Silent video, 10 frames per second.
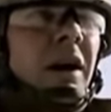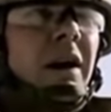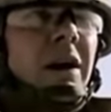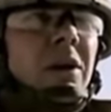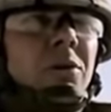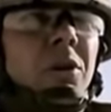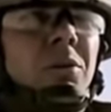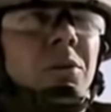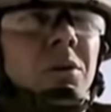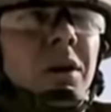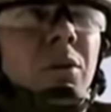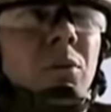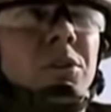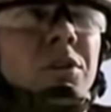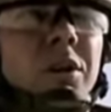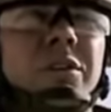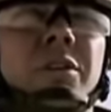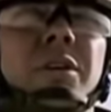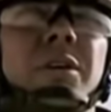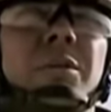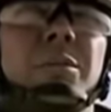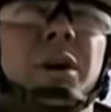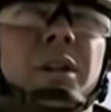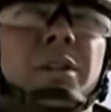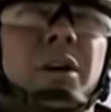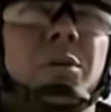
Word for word: I, I don't know uh, what the criteria behind the